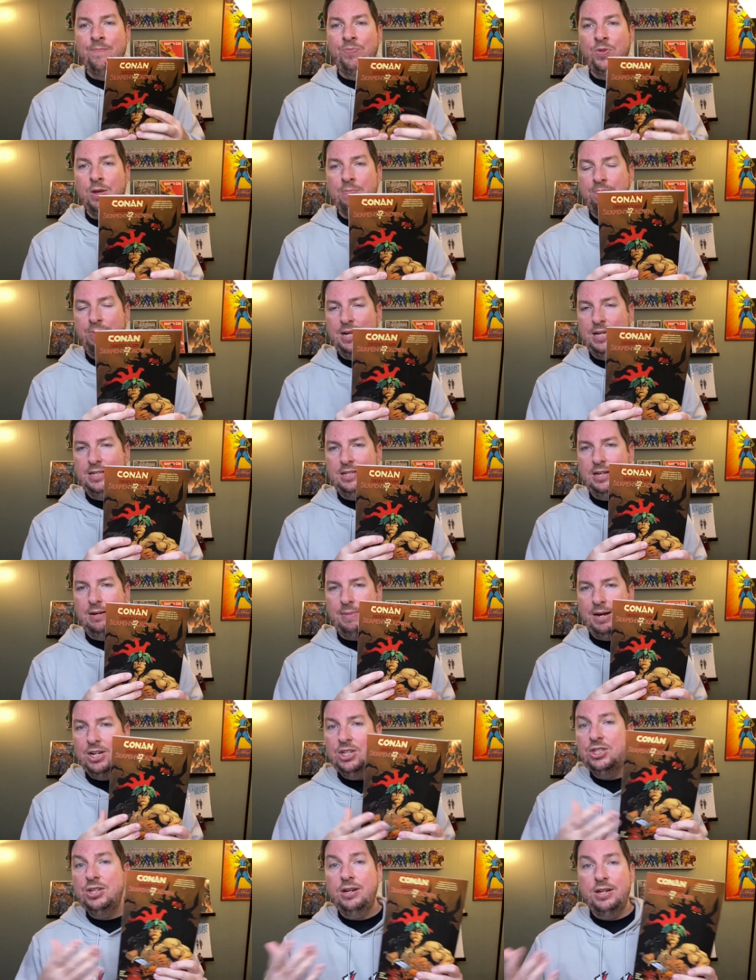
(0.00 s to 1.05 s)
But I
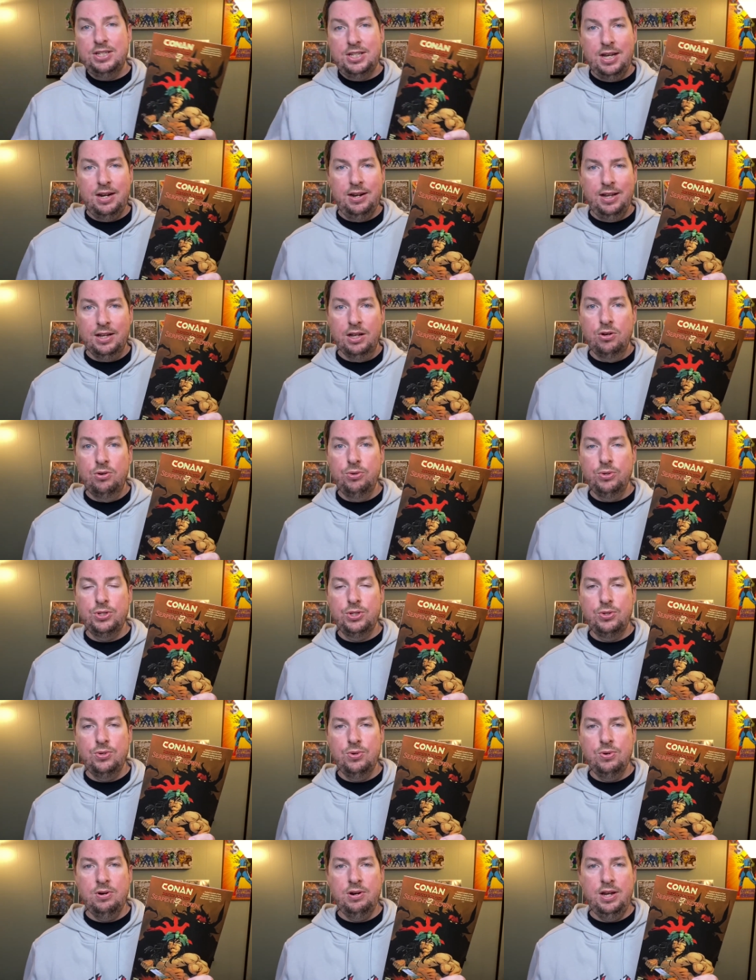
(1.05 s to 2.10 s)
just thought it sounded like a cool
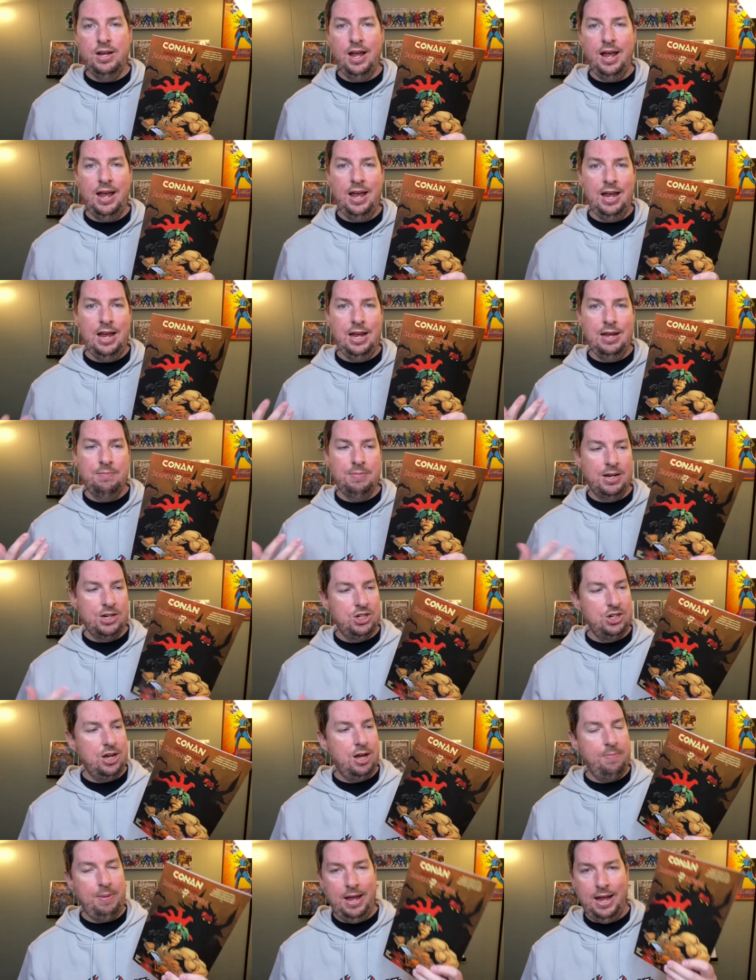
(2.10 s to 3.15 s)
story, and my
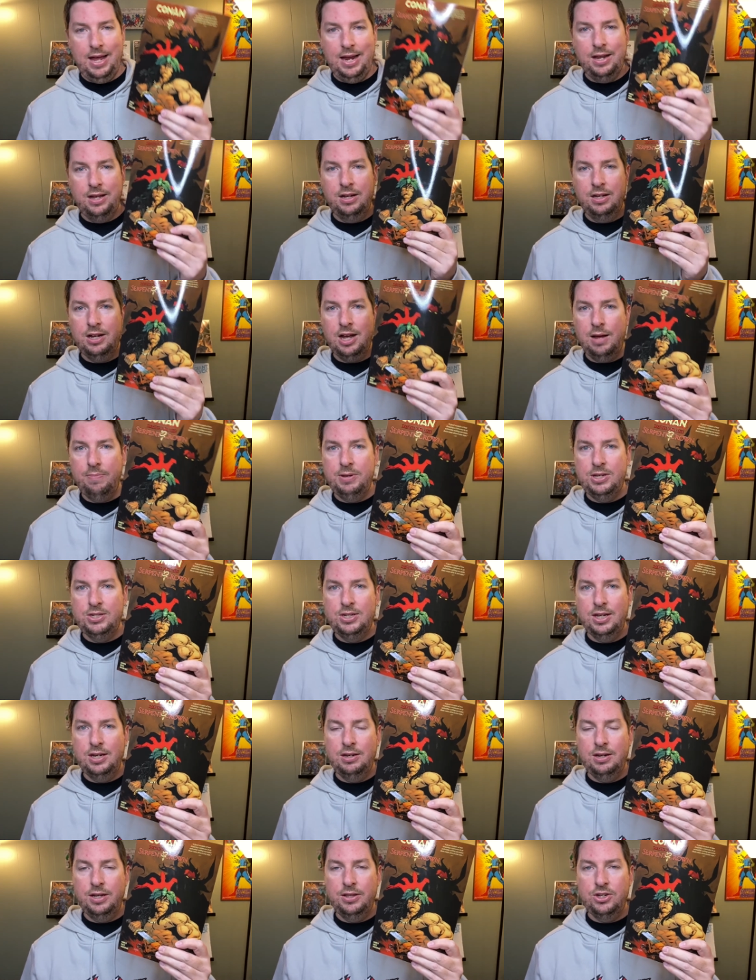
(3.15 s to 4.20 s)
shop had a copy
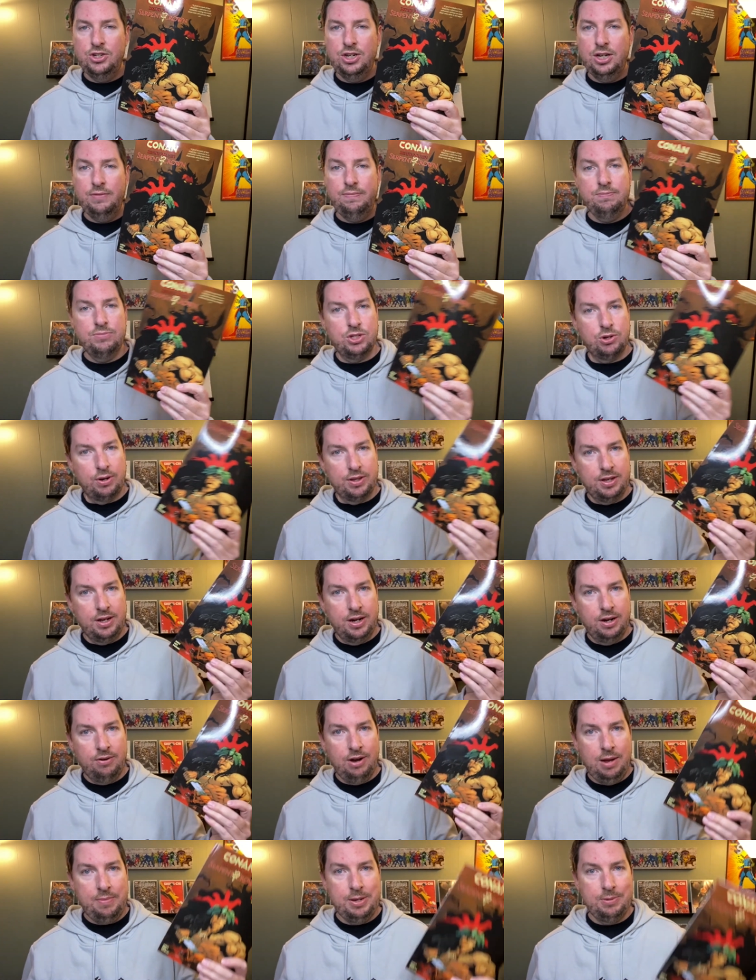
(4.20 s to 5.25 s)
sitting on the shelf, so I thought
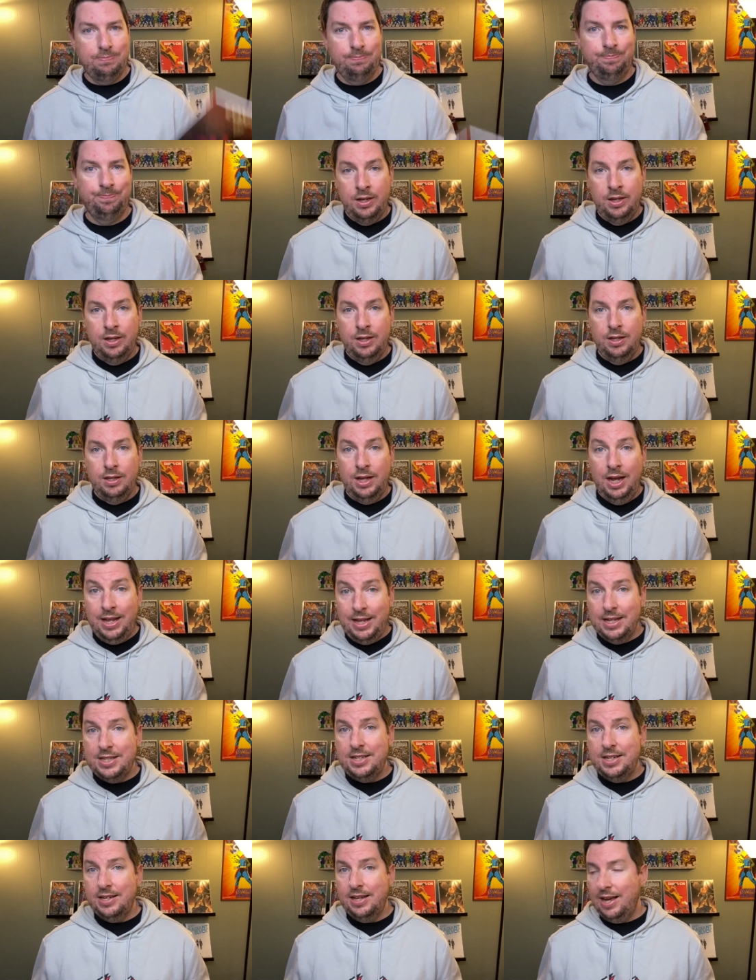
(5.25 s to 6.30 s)
I'd grab it. And
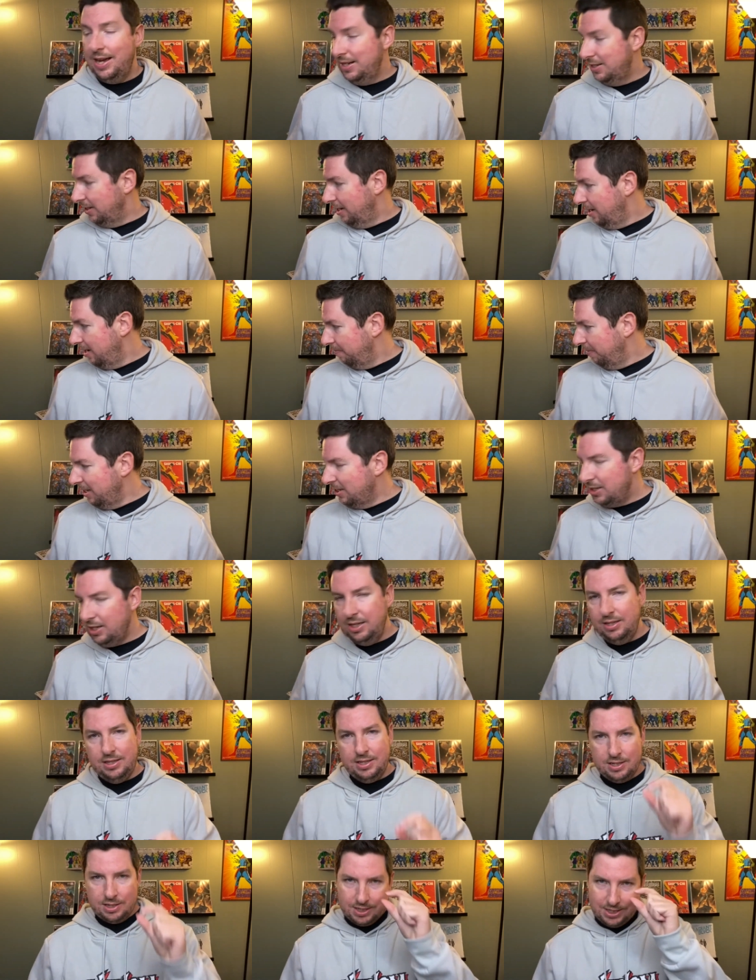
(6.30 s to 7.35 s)
that's it, guys. It's a
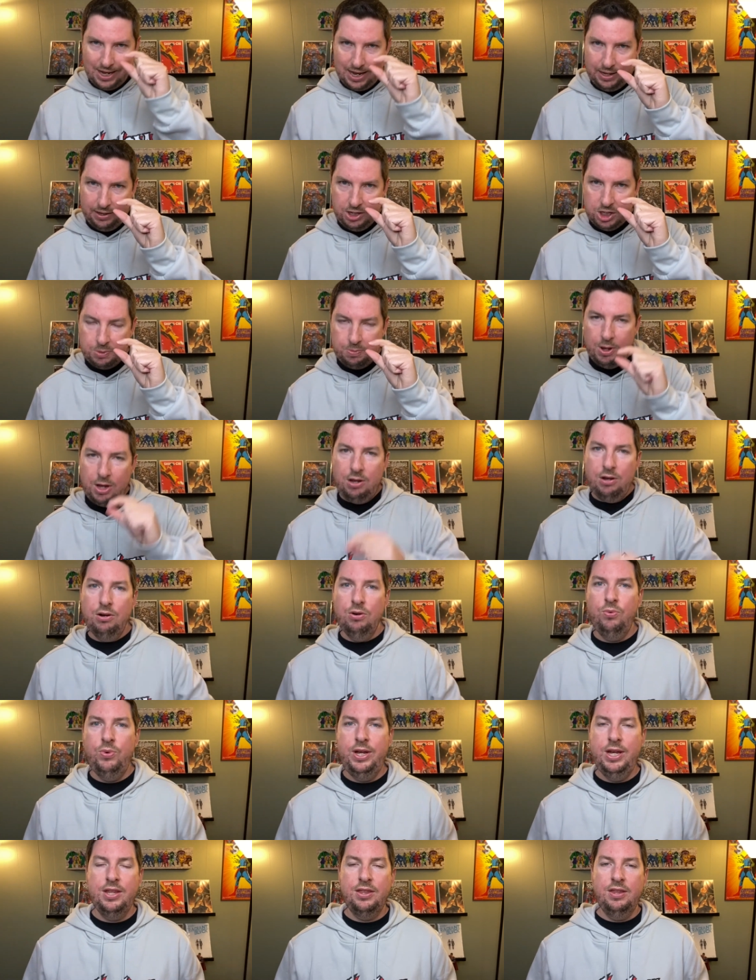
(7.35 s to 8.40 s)
slightly smaller
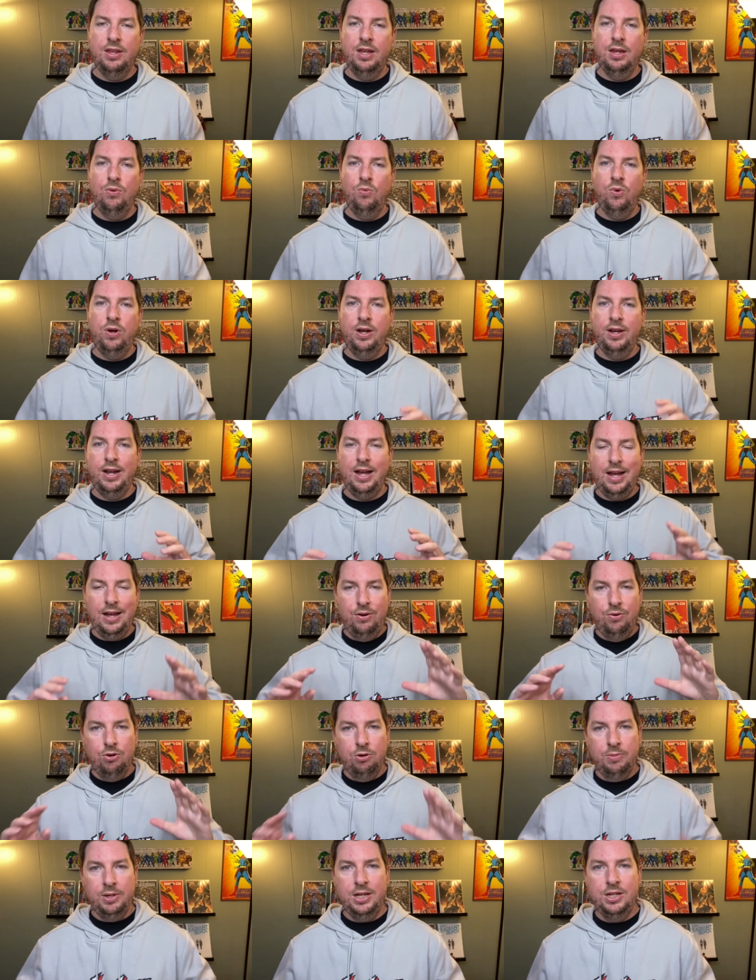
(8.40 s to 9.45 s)
week than what I
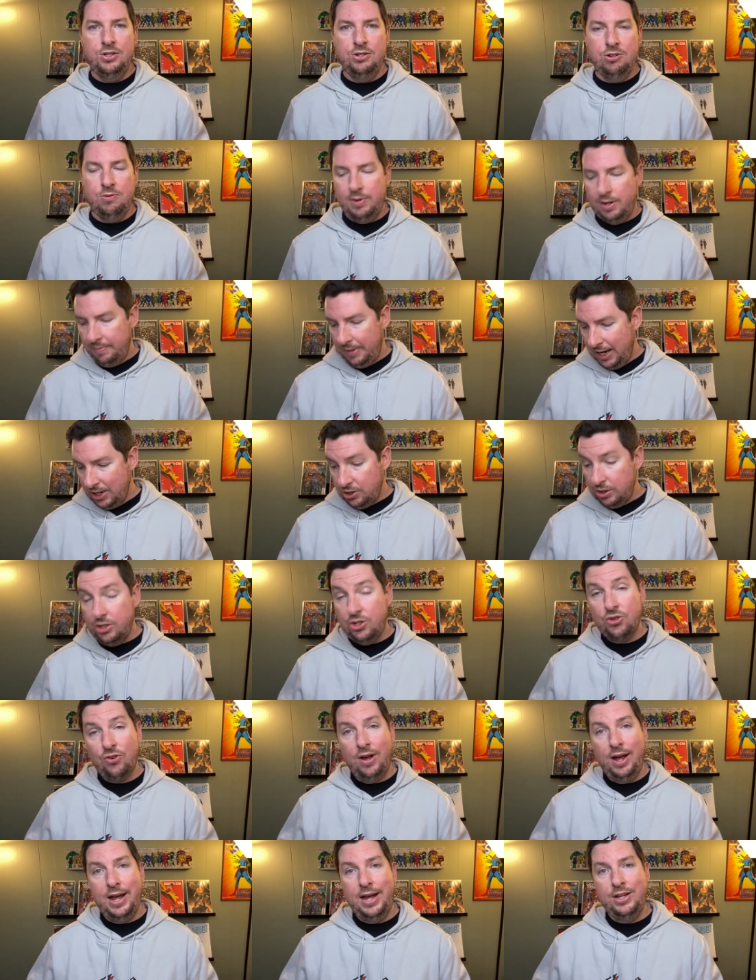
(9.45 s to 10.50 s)
normally do, but I'm actually
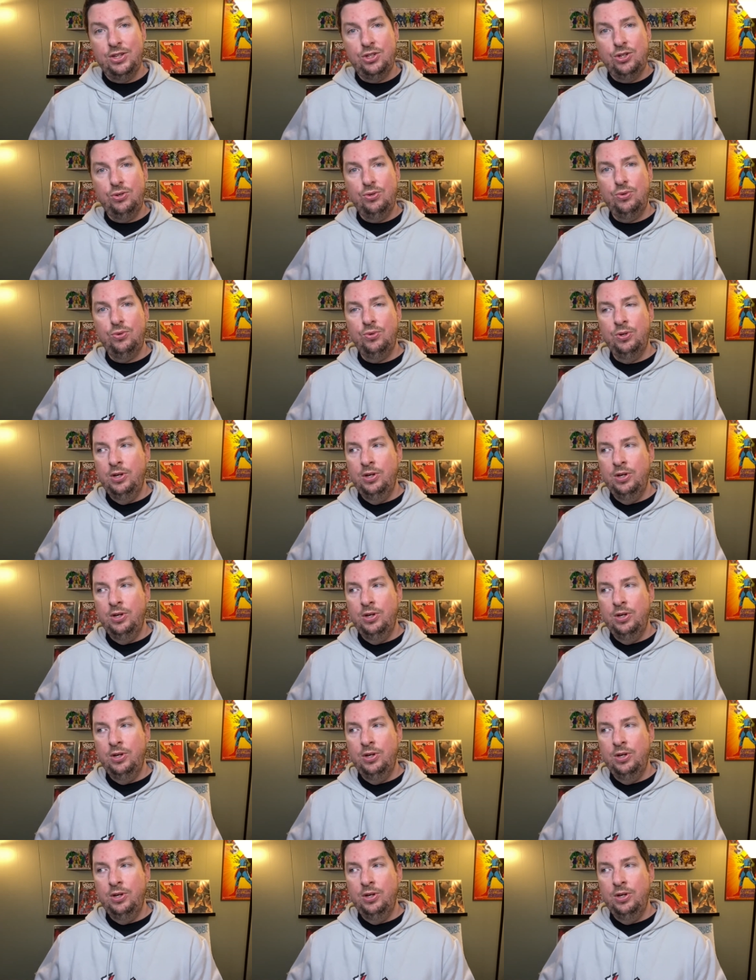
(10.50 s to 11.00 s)
trying to